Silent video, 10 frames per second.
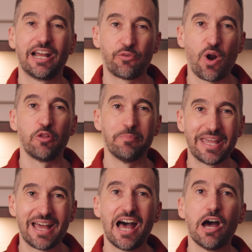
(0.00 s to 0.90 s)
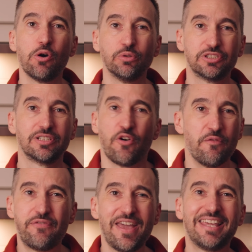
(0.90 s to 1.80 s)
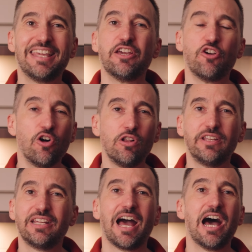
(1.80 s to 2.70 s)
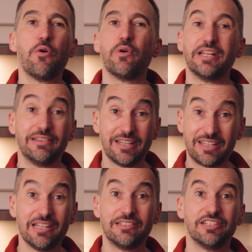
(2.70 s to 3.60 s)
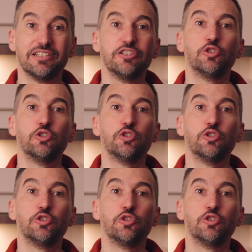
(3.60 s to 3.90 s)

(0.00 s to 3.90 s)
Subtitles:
around my house, from faking golden hour in the kitchen